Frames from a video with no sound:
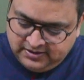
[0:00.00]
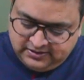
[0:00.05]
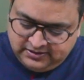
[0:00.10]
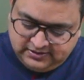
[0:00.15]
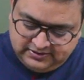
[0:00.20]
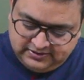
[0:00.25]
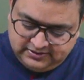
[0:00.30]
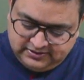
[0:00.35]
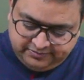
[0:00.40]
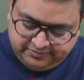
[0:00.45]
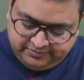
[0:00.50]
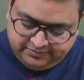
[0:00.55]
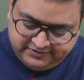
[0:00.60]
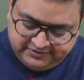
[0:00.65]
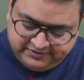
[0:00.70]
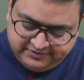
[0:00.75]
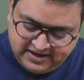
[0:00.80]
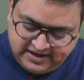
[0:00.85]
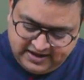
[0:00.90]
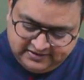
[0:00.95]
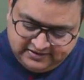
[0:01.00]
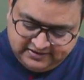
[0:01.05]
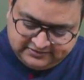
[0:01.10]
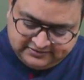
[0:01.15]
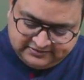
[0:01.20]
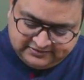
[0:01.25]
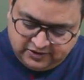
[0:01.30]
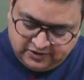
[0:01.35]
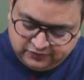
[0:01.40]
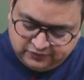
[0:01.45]
That person
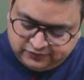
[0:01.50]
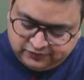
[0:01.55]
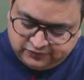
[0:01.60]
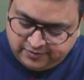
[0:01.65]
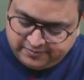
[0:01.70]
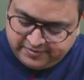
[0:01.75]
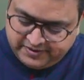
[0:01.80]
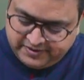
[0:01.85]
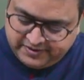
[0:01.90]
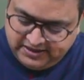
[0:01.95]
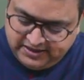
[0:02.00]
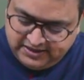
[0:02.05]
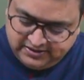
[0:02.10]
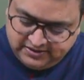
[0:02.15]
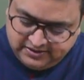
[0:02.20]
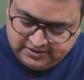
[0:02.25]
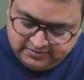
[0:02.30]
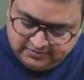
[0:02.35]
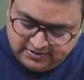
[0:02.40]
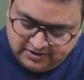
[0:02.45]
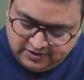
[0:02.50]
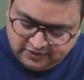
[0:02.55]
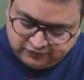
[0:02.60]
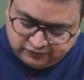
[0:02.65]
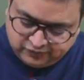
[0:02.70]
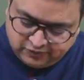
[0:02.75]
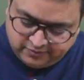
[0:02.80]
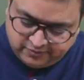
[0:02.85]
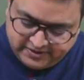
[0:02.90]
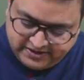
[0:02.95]
has house property income, house
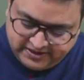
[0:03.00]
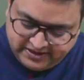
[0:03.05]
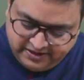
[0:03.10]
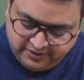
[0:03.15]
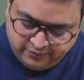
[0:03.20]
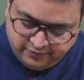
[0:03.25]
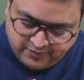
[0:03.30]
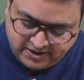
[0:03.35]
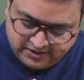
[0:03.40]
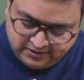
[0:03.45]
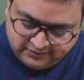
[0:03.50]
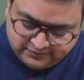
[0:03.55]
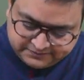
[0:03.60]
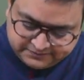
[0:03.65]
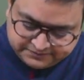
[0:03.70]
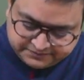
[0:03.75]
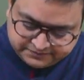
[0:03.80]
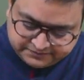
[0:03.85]
property one.